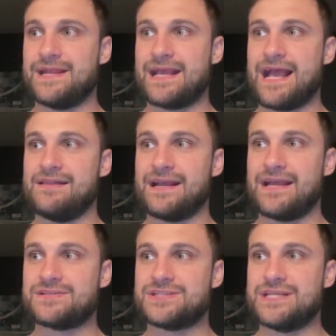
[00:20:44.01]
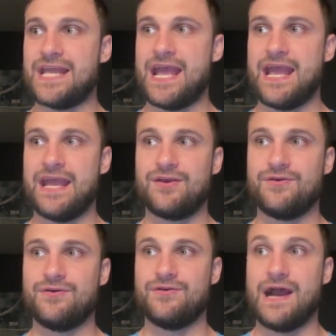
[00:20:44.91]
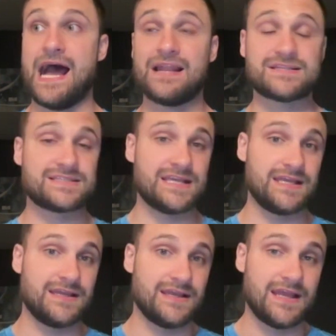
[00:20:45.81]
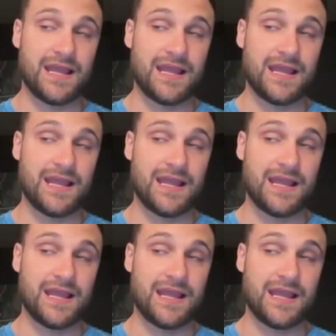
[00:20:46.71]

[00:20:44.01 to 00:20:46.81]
and a guy like SGA who honestly